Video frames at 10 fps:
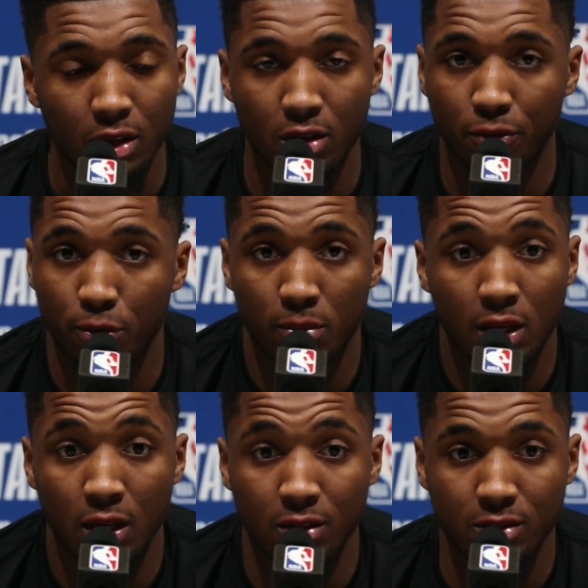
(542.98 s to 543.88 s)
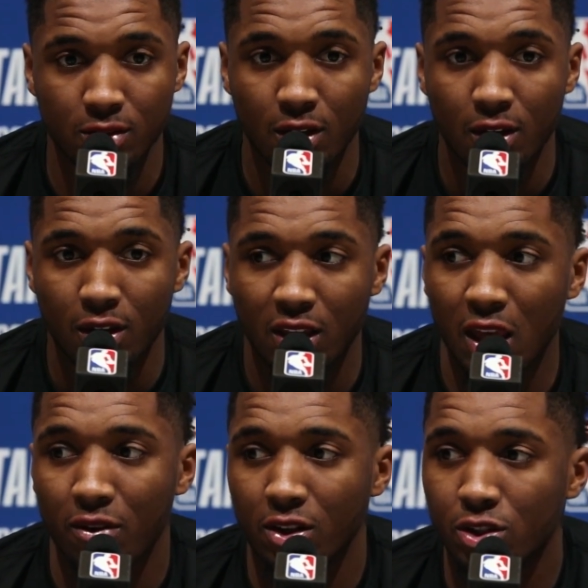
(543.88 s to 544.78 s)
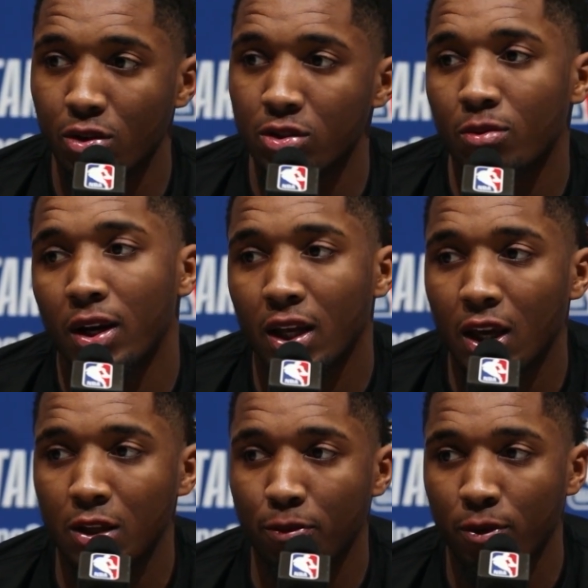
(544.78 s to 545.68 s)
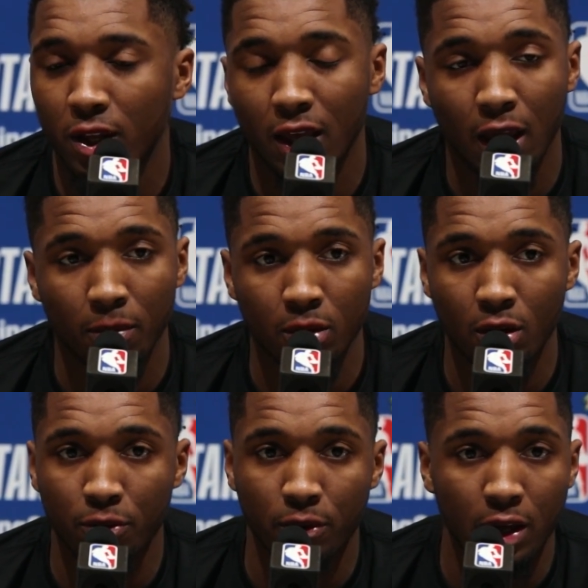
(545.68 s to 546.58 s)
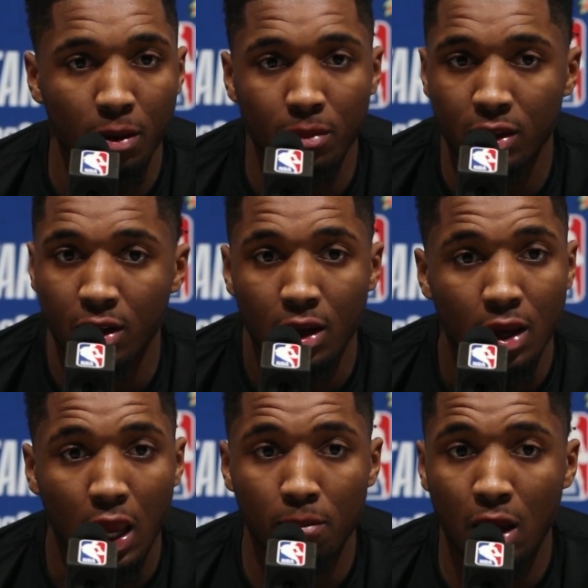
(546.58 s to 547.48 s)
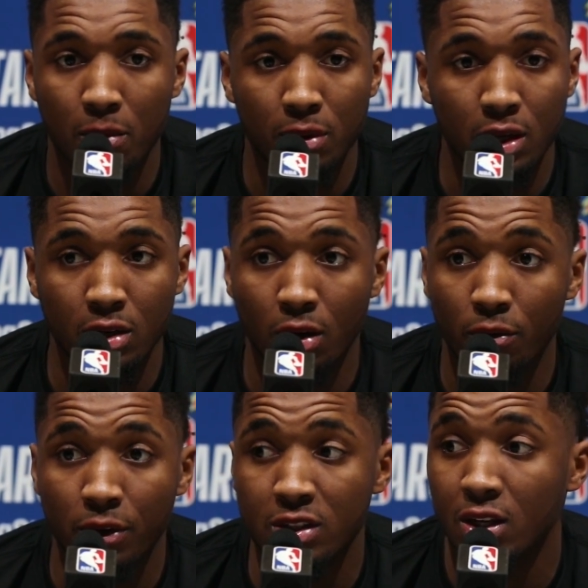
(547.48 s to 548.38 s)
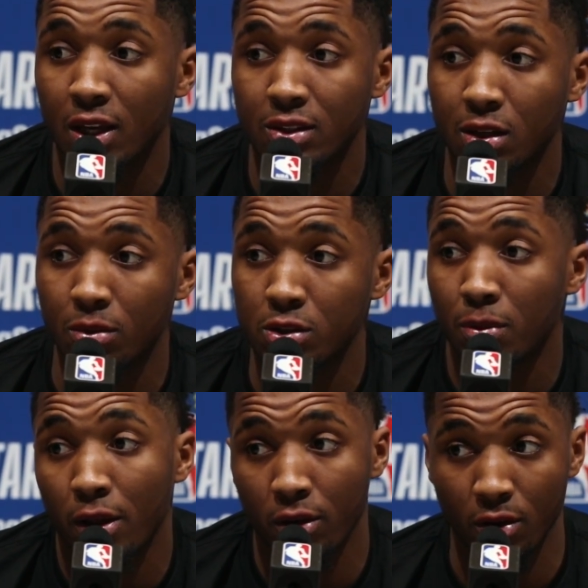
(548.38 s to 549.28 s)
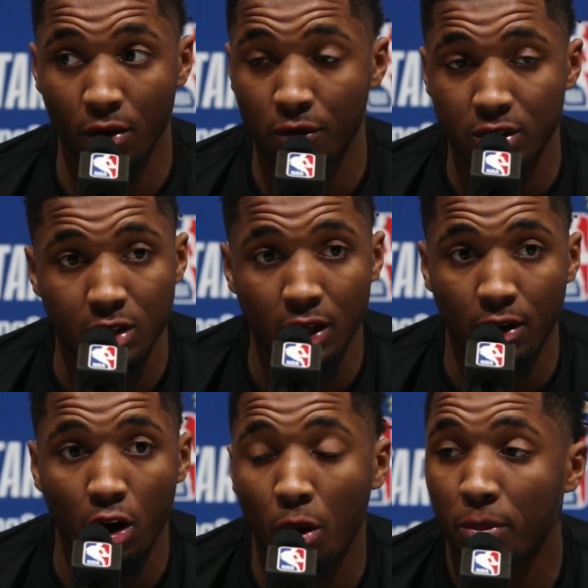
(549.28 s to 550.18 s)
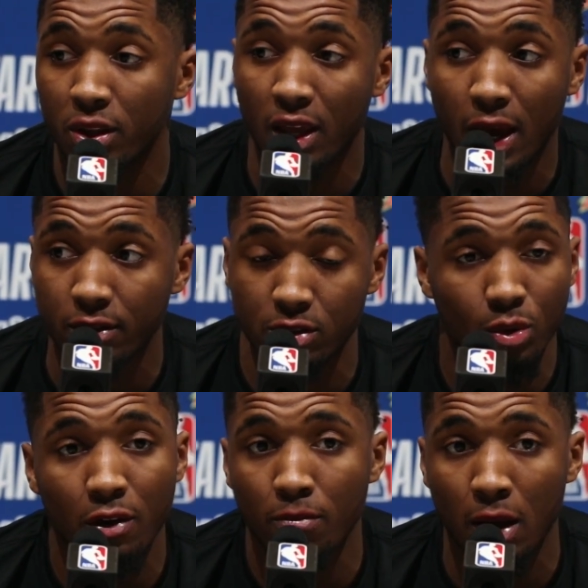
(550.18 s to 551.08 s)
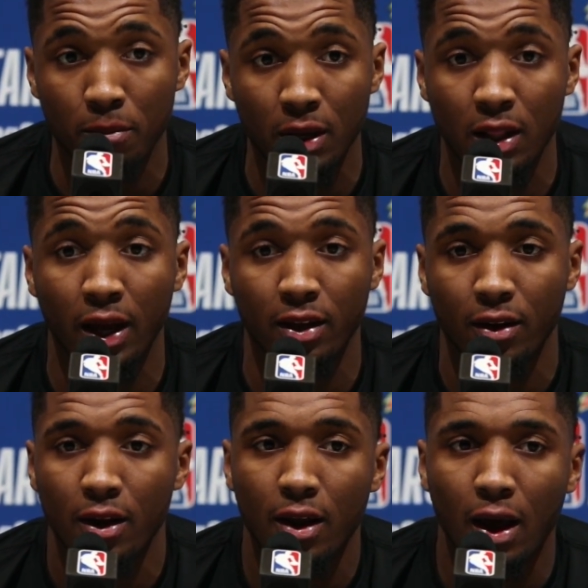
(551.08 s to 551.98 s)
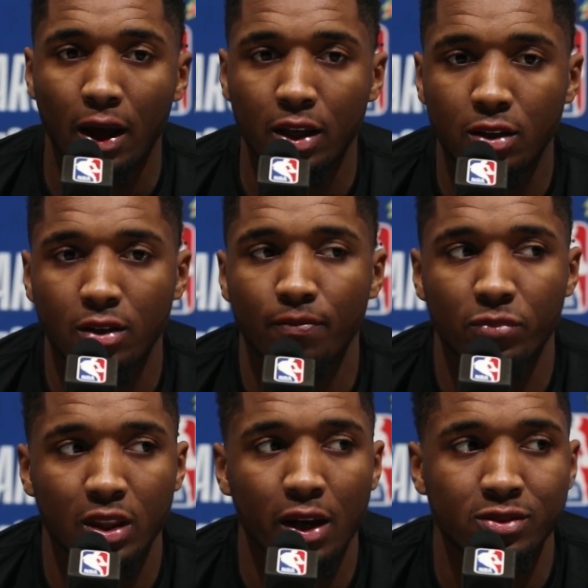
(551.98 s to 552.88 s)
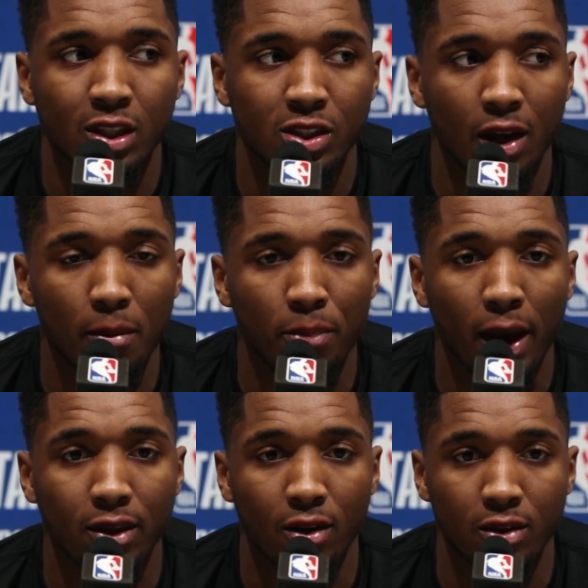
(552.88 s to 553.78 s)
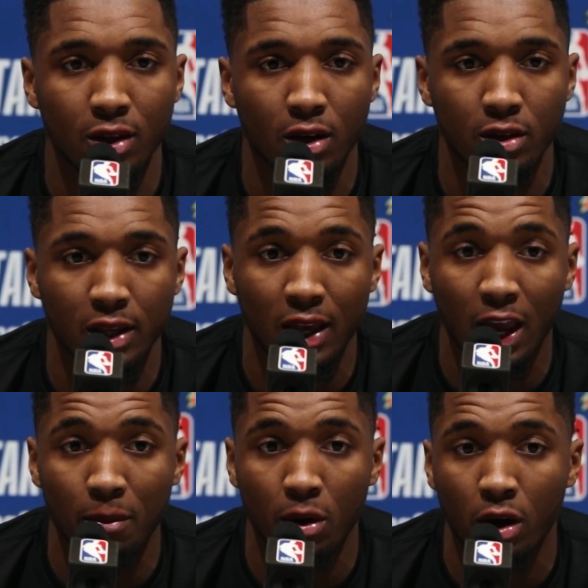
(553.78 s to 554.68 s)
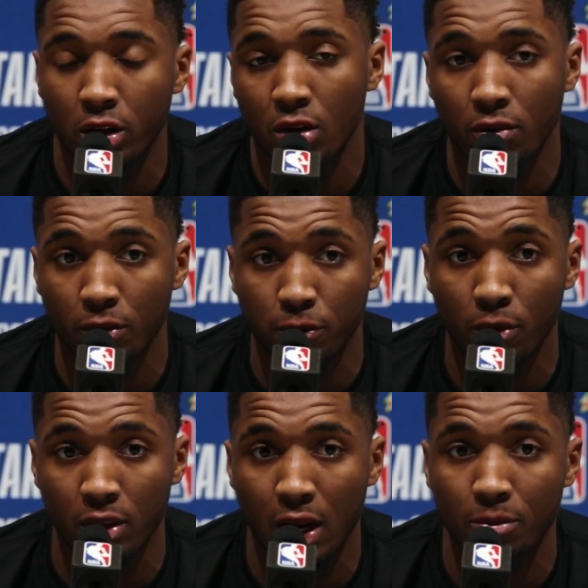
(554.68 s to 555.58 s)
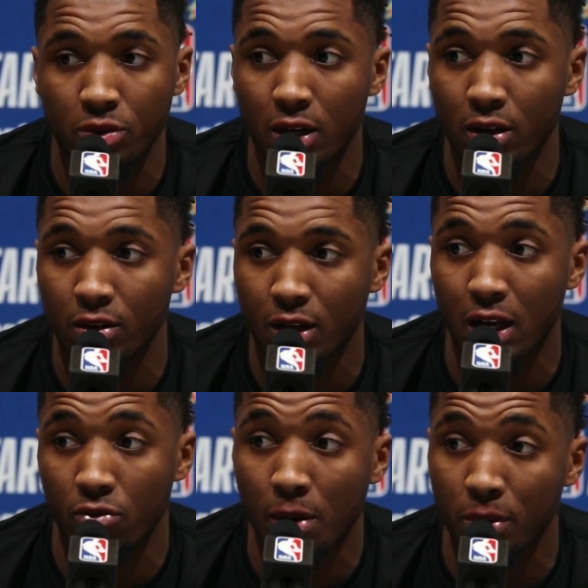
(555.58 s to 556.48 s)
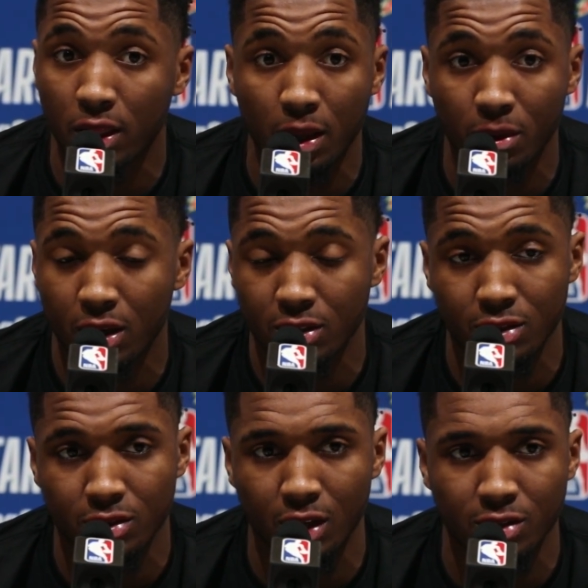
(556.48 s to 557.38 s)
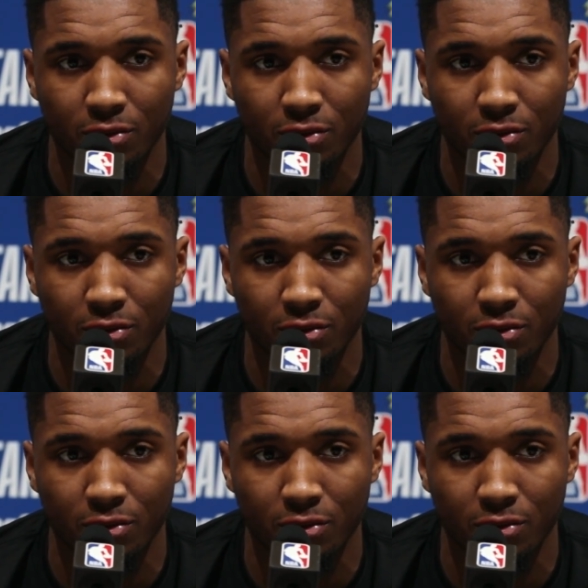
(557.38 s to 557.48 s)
You know, for me, it's giving shoes away to kids before the game. You know, for him, it may be, you know, visiting someone's mother or visiting or help building houses, whatever it may be. Like, he left such an impact on the game, on and off the floor, that I'm trying to kind of replicate, because it's